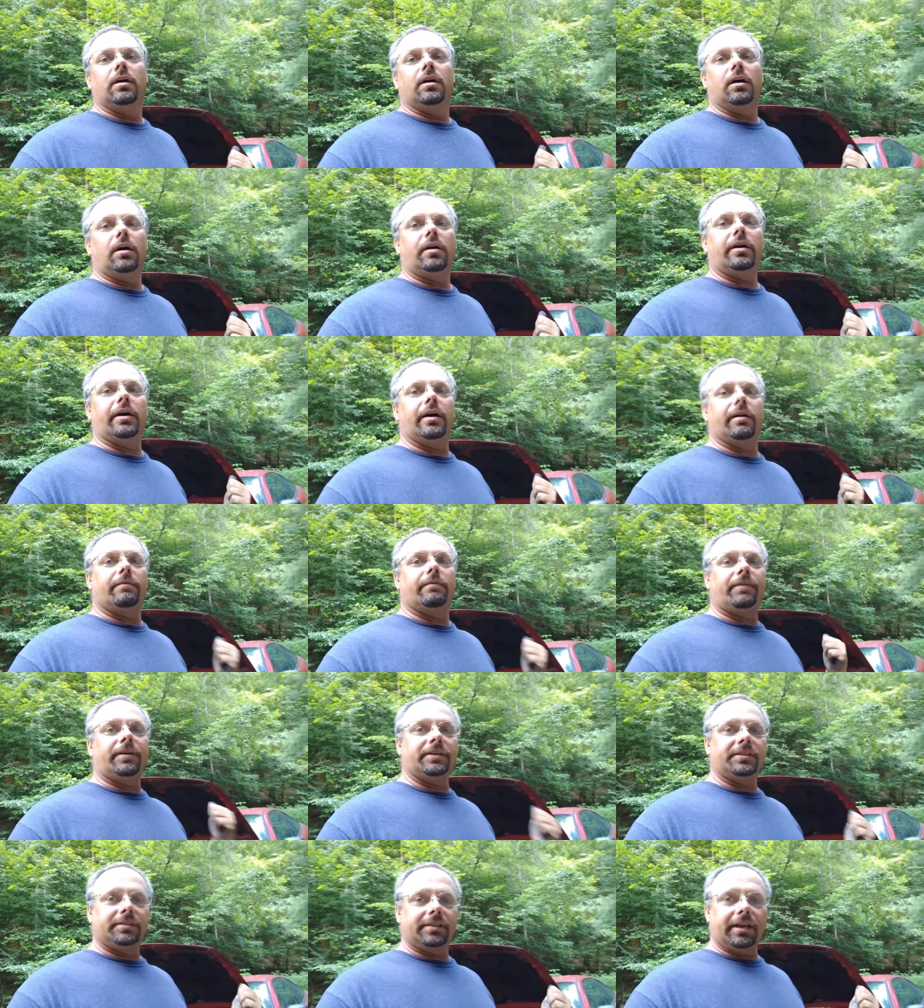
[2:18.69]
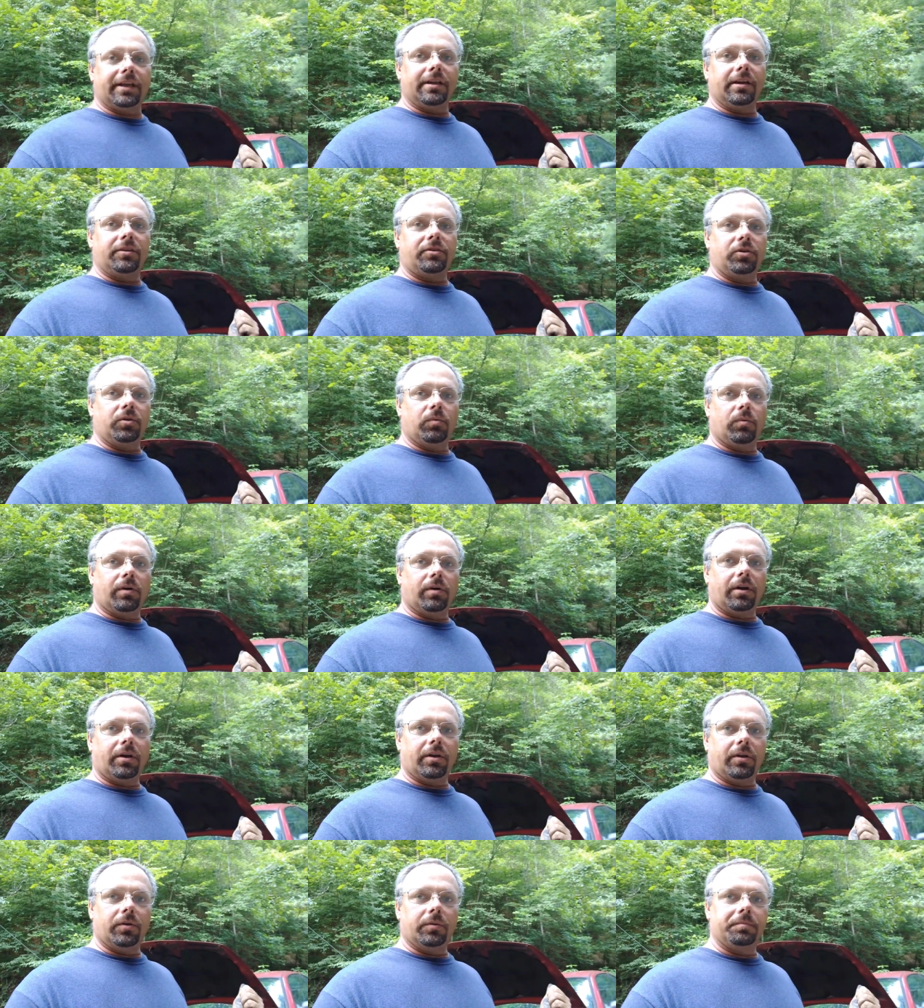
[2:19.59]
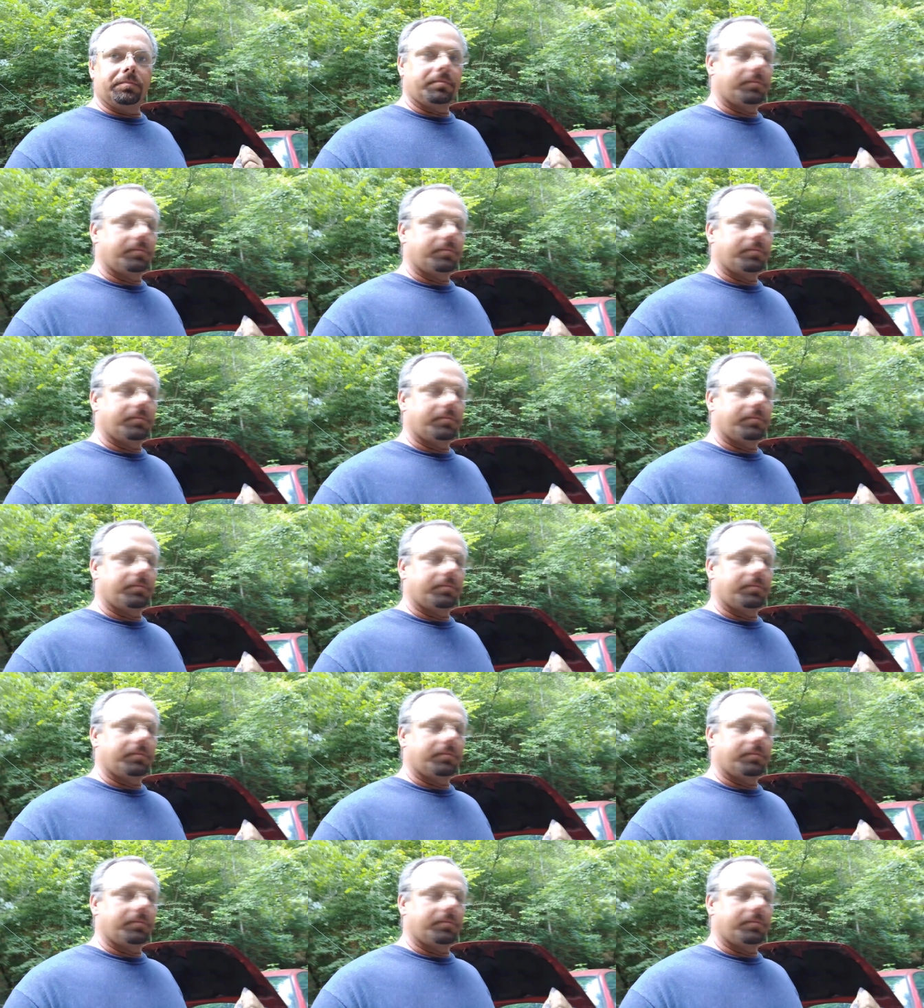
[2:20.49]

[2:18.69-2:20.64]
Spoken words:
All right, first thing that you want to do